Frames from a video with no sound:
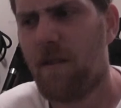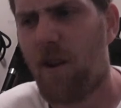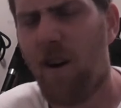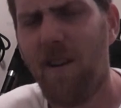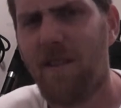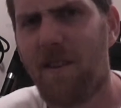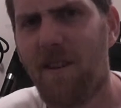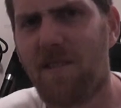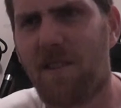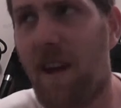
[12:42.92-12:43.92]
kind
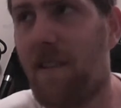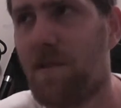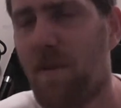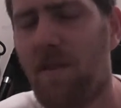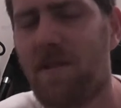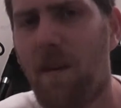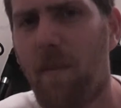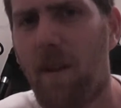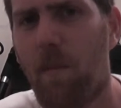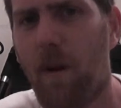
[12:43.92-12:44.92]
of scary as well, because out
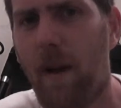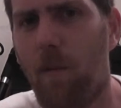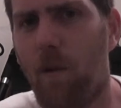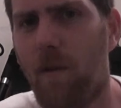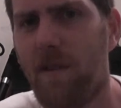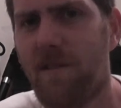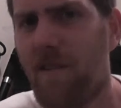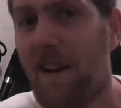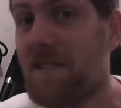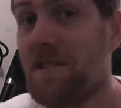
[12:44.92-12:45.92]
by the breakwater, it's
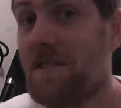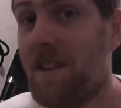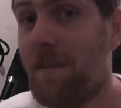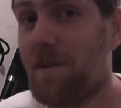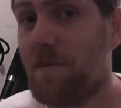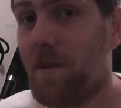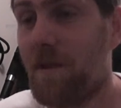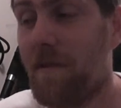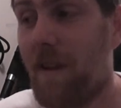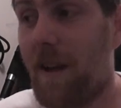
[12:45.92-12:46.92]
not actually as deep as what
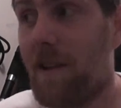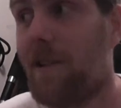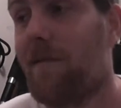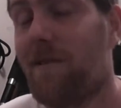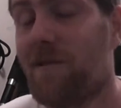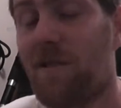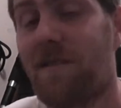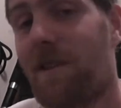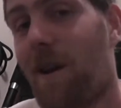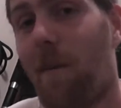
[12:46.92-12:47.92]
you think, and then it's not
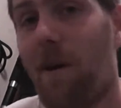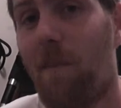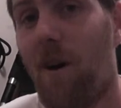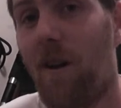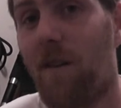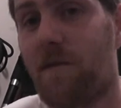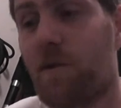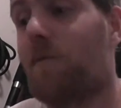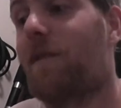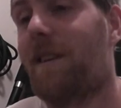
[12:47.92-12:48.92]
till you get about a mile
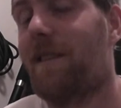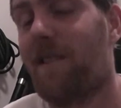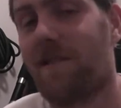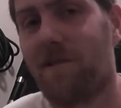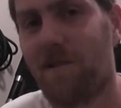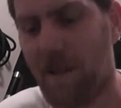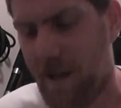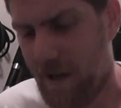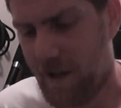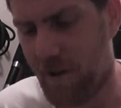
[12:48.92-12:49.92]
offshore that it does
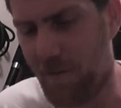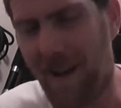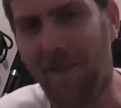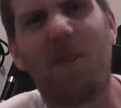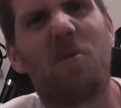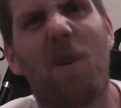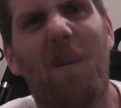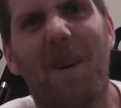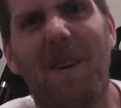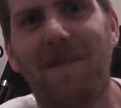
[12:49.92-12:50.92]
go down the
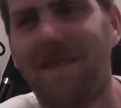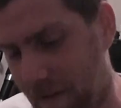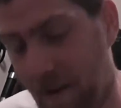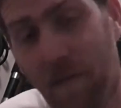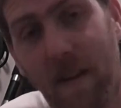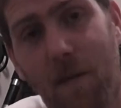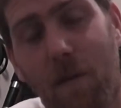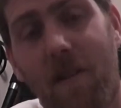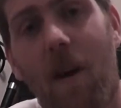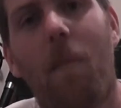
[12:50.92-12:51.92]
drop off. They'll feed all
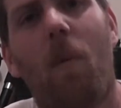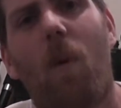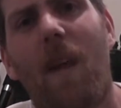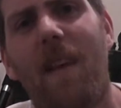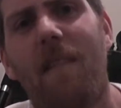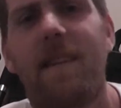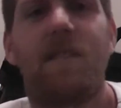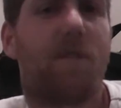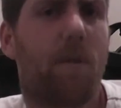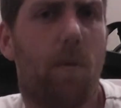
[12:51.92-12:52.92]
the time, but when they're
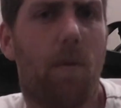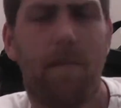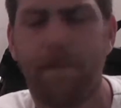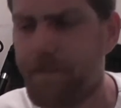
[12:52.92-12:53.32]
inshore,